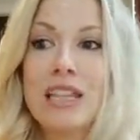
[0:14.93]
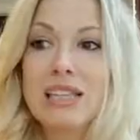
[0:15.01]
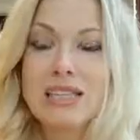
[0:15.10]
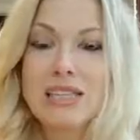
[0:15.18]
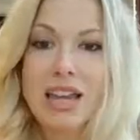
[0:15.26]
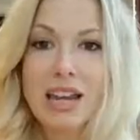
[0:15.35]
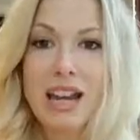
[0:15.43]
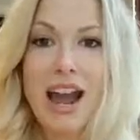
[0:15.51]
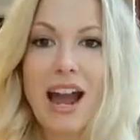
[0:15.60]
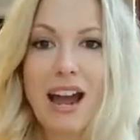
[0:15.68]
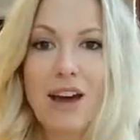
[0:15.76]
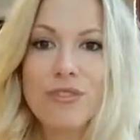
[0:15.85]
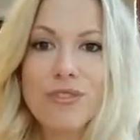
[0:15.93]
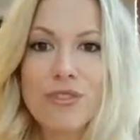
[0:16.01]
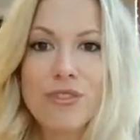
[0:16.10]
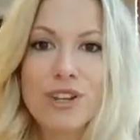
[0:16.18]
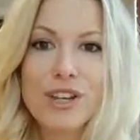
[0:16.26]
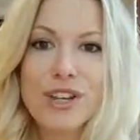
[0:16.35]
the second half of
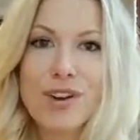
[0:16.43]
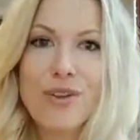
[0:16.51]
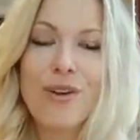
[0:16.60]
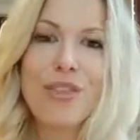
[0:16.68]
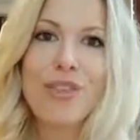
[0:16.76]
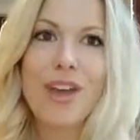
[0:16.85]
the video.